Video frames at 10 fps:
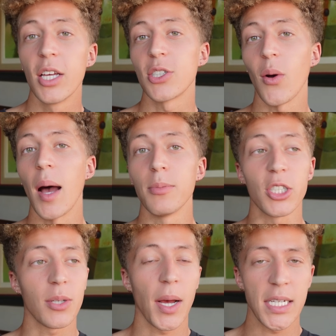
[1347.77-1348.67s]
so I'm
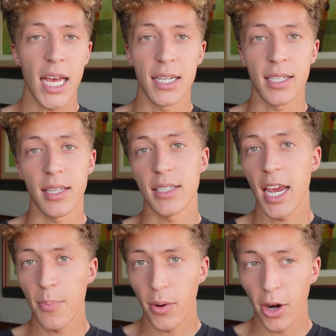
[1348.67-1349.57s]
just about to head into the
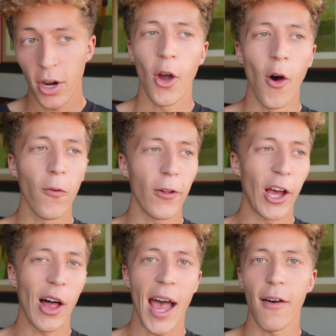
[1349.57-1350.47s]
taper. Hopefully
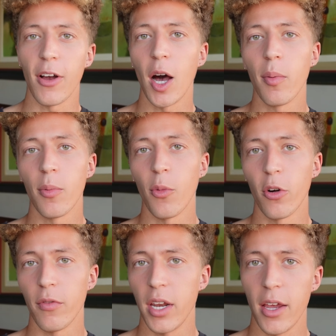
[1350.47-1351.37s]
I'll have a couple
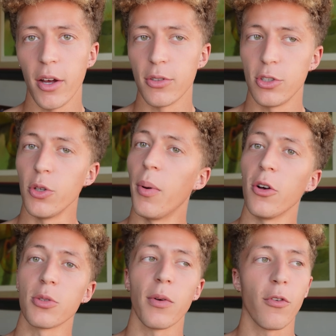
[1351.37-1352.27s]
more videos to
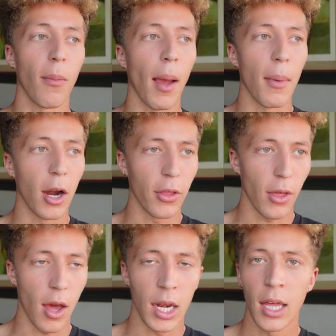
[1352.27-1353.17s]
post before my
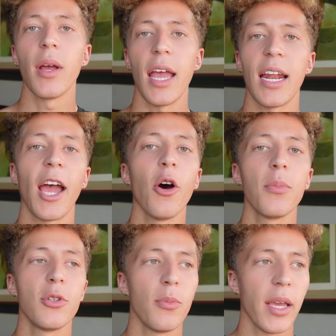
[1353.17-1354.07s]
marathon, and I hope
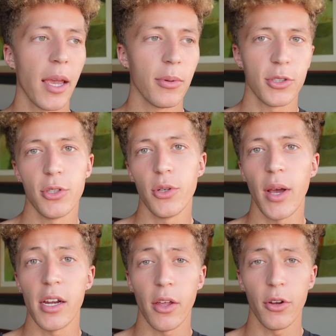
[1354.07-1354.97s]
to be able to do
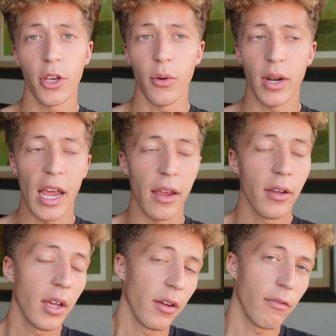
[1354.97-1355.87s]
another
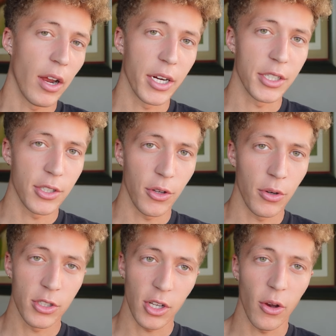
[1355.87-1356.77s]
Q&A very
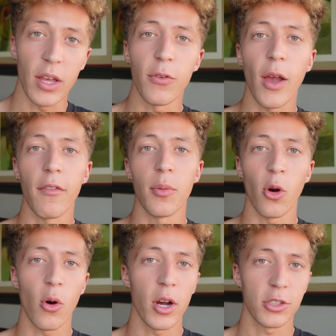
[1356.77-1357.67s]
soon. So if you have any
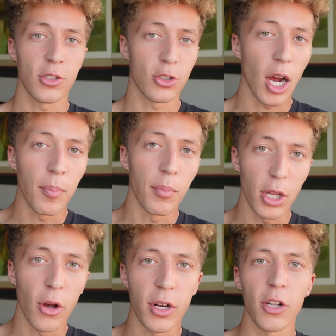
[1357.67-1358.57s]
more questions, drop them
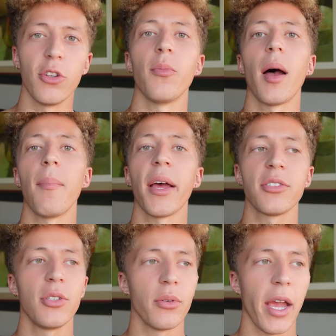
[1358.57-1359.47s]
below and I'll do my
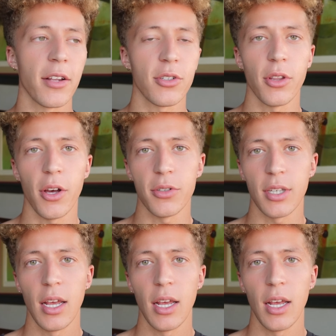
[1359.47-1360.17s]
best to answer those.